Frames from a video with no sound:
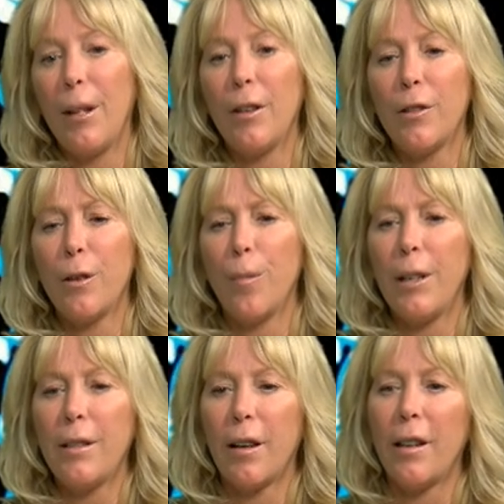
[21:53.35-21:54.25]
mean, there's so
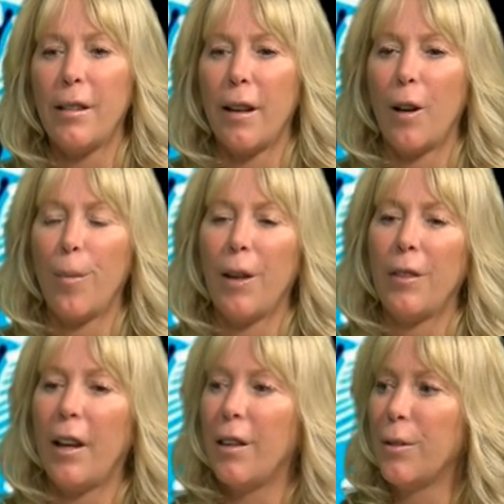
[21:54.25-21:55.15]
many studies out about
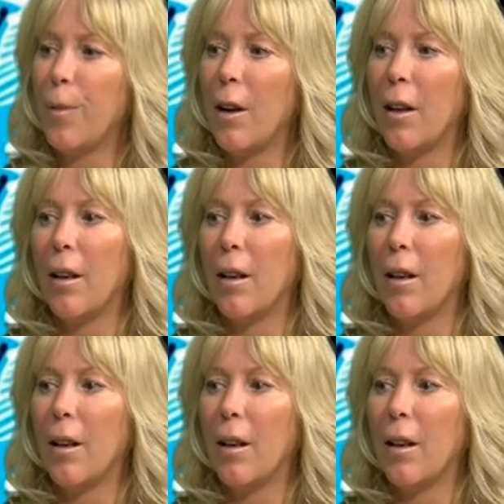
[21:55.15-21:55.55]
that as well.